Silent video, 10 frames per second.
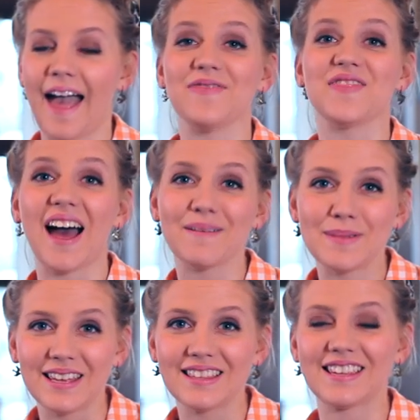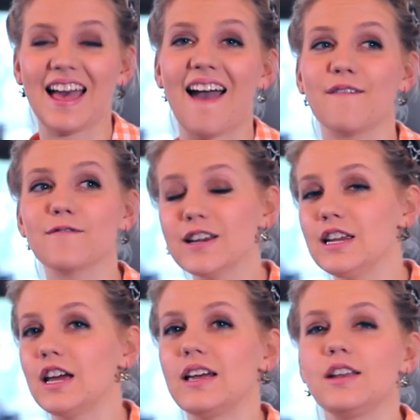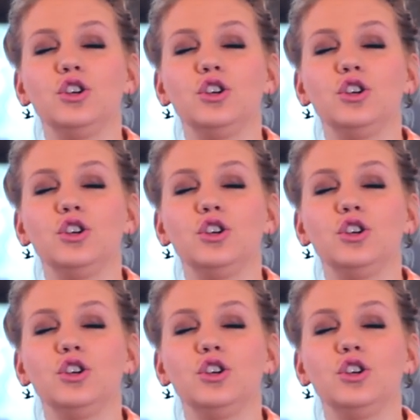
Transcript: And that means every